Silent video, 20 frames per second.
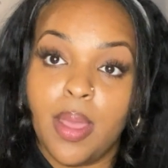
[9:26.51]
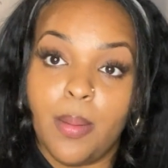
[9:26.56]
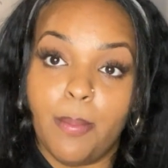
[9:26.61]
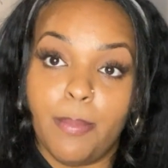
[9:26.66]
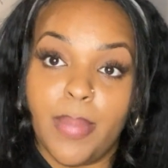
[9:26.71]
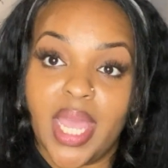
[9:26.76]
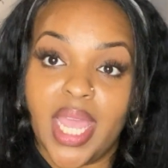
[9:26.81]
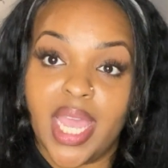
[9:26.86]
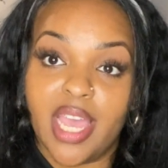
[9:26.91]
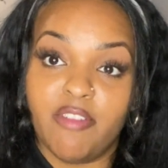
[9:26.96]

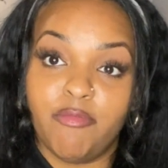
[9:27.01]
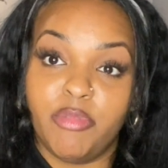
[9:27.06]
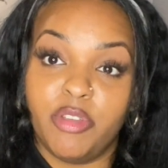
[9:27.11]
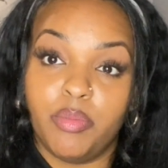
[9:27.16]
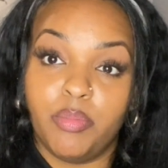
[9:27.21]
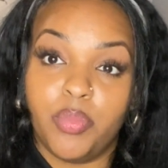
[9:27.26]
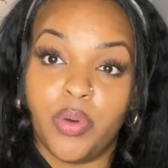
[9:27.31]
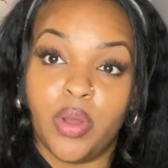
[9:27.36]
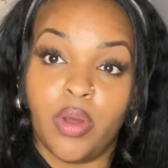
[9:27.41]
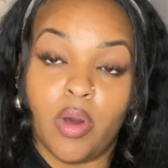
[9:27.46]
may have been
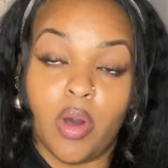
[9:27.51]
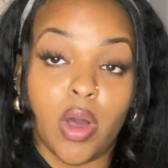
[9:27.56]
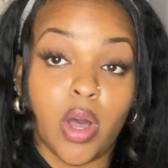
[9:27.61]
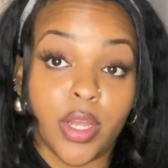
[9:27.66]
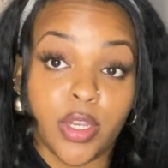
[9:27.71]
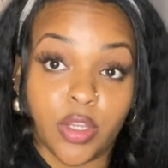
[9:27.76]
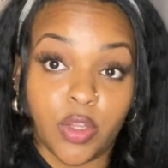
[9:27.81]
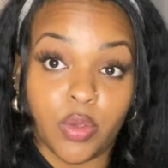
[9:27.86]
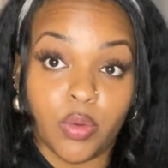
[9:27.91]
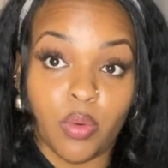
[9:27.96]
put
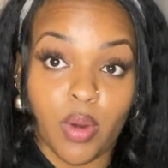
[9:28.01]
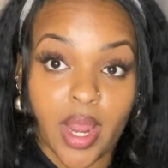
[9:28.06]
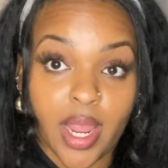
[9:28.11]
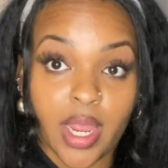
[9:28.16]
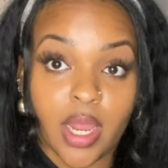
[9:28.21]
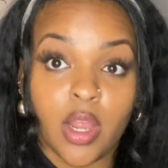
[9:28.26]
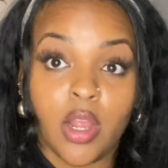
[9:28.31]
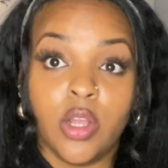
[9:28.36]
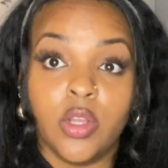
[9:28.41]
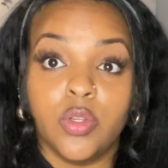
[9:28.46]
on you, right?